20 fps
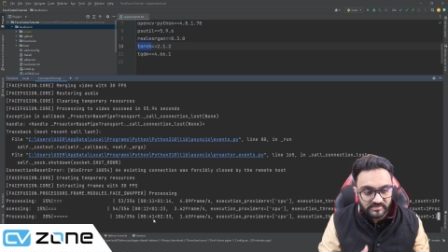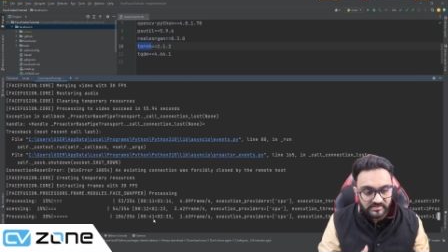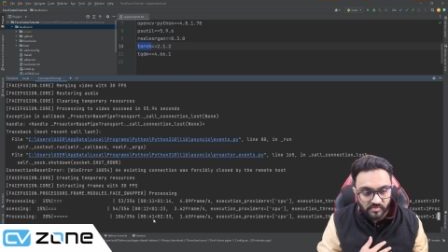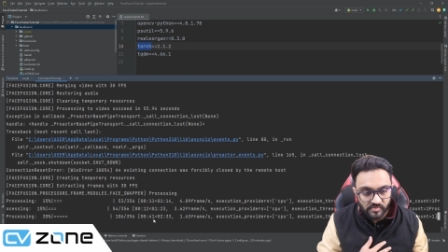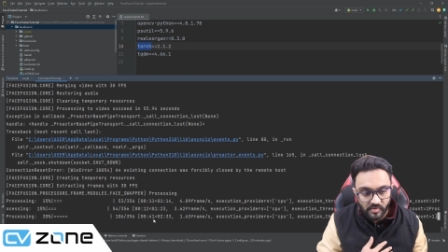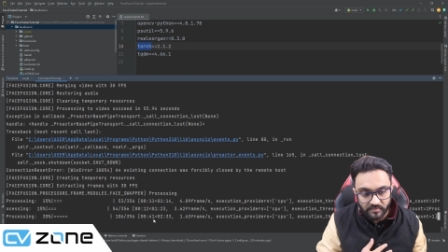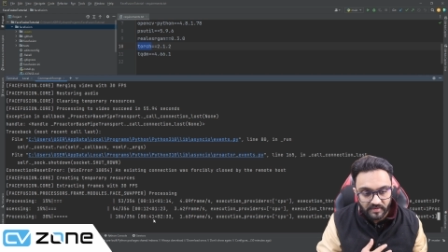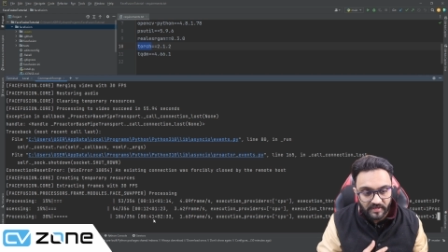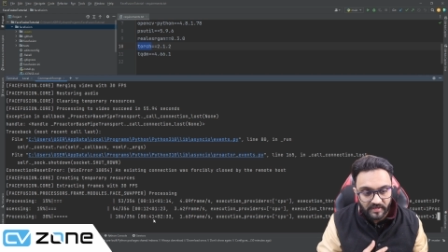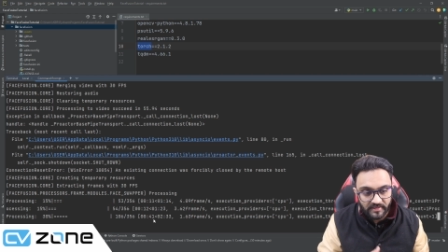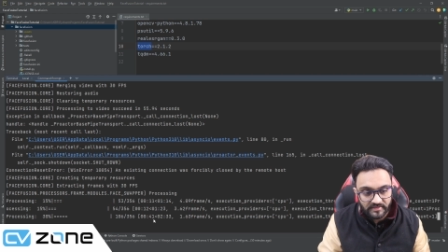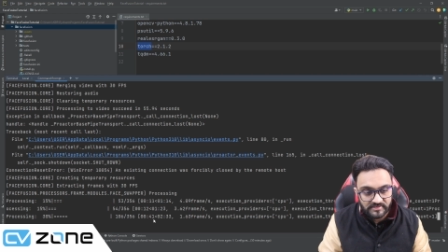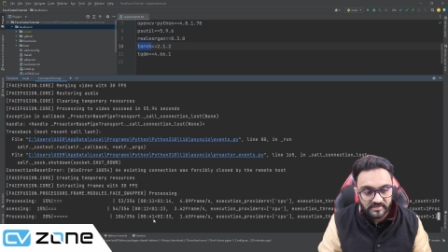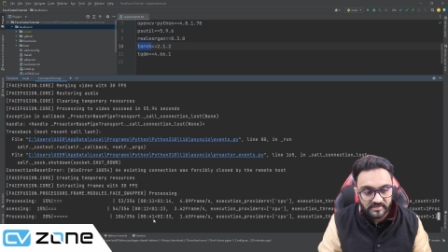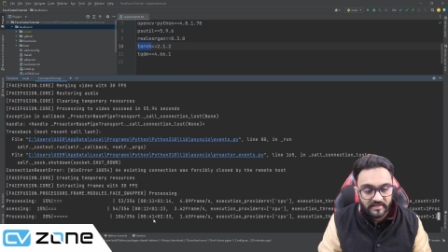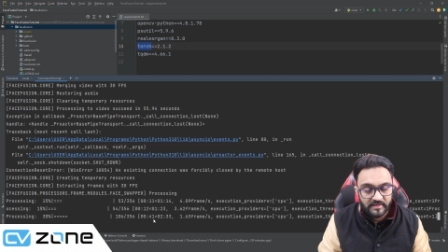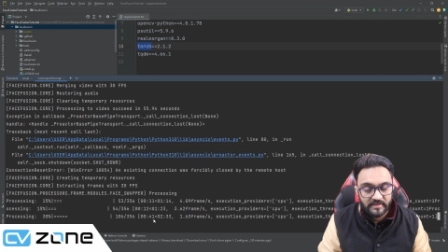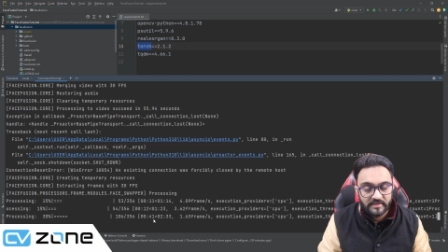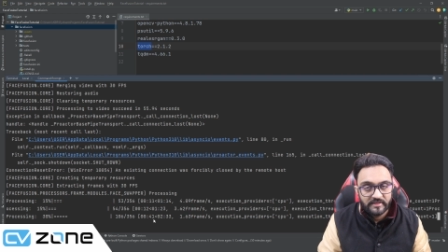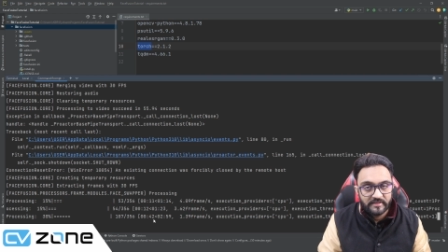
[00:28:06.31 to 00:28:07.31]
1 minute,
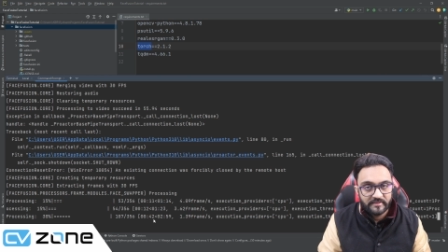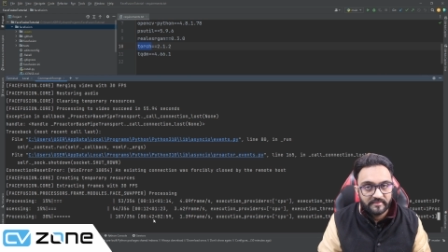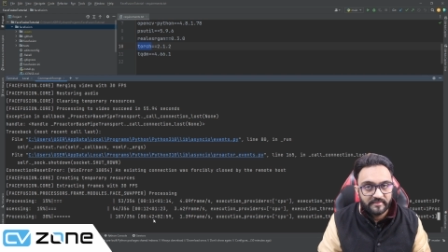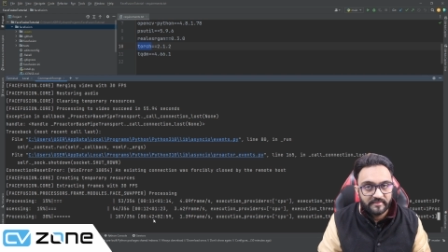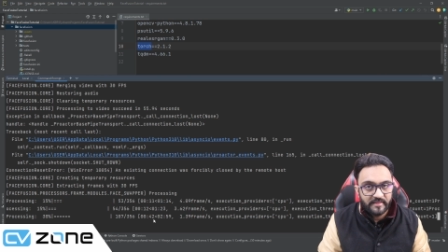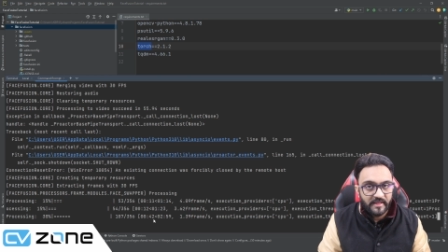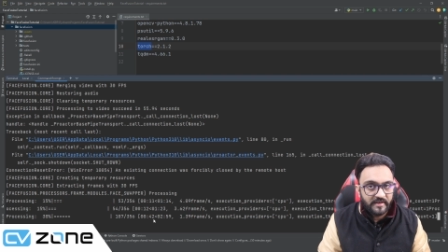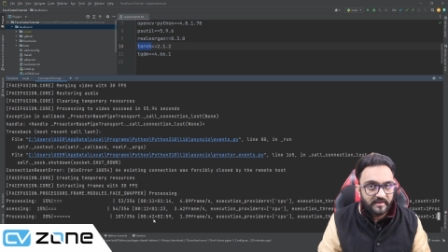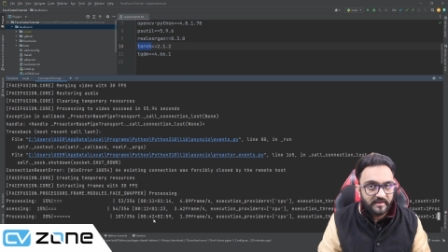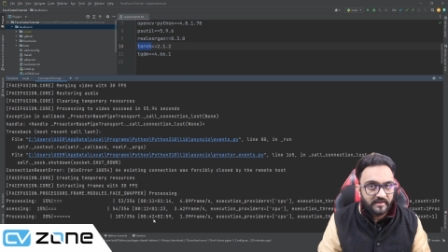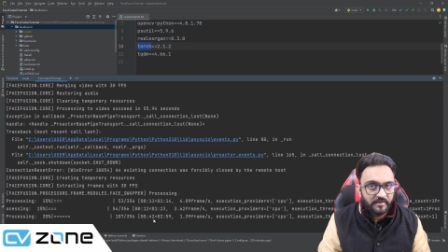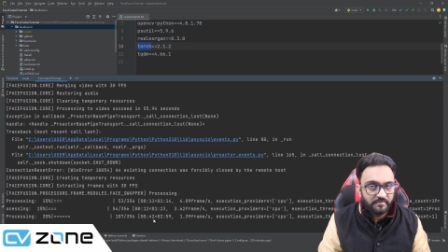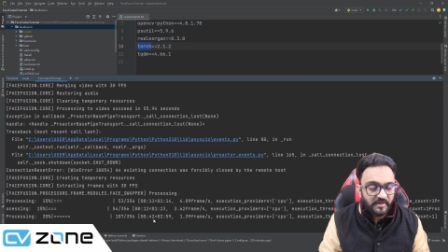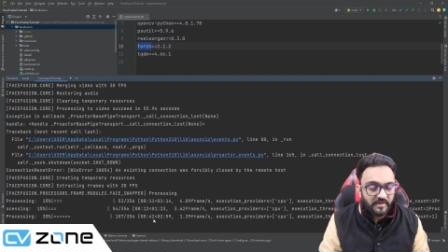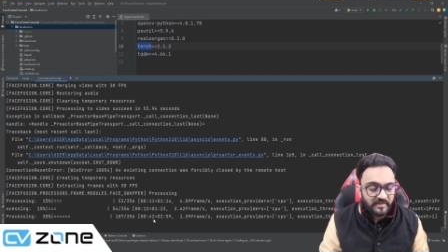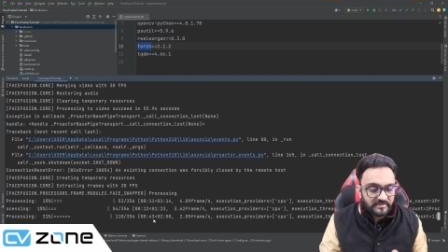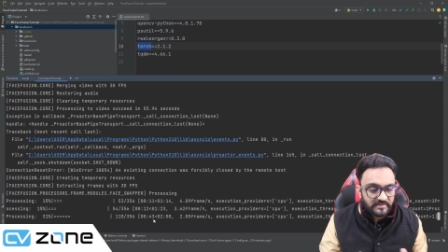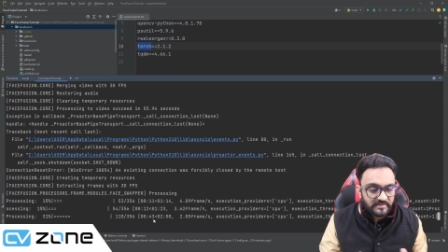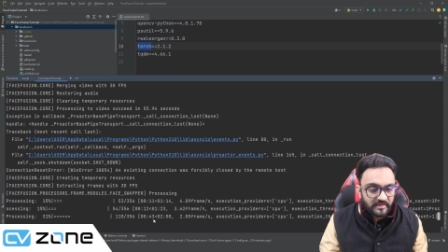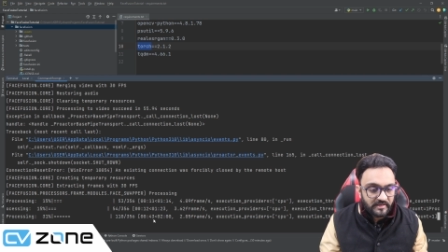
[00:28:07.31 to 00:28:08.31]
then it might
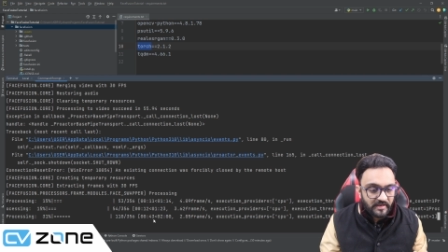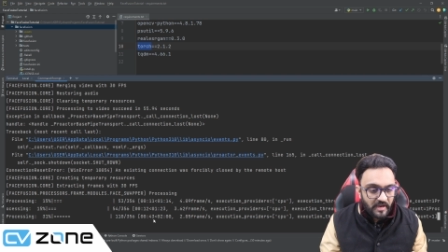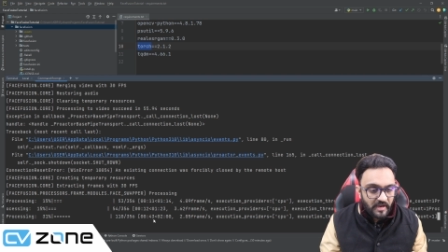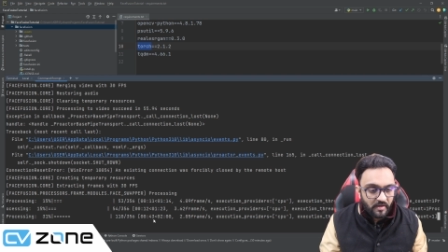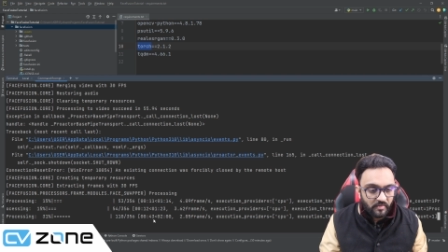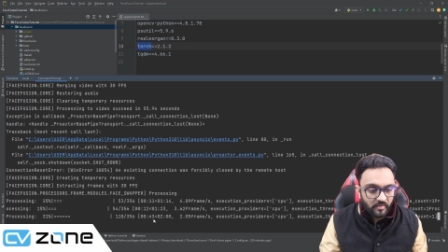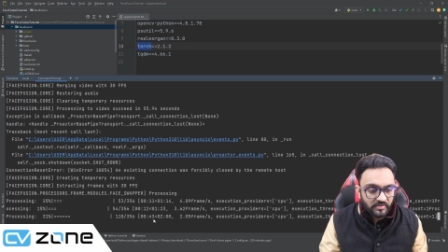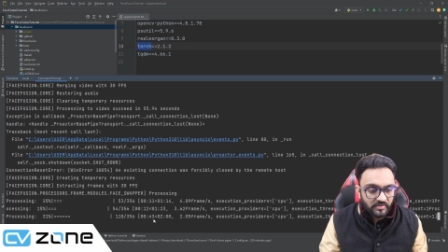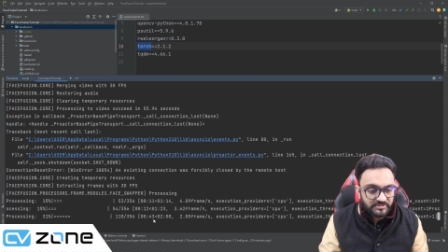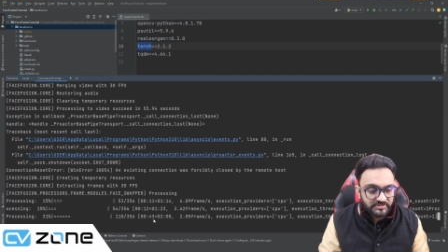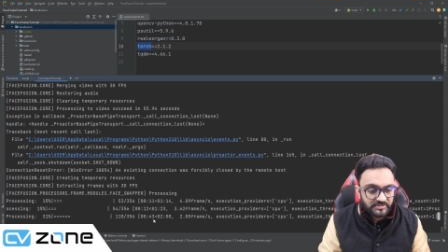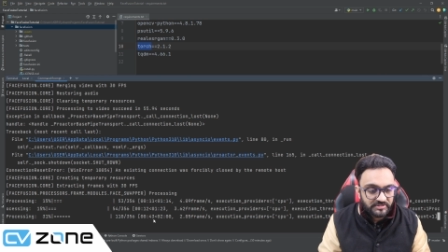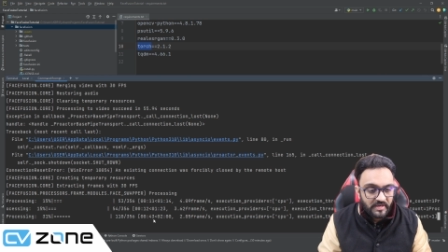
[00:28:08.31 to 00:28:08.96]
take hours.